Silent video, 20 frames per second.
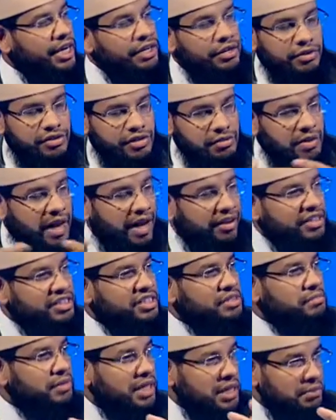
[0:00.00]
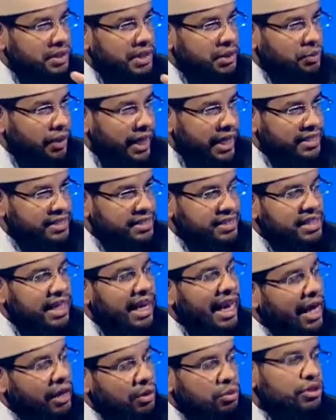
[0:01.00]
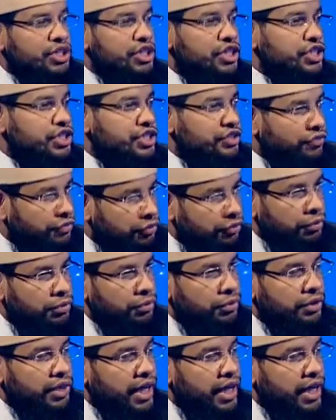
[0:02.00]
similarities in many, many ways, language, food,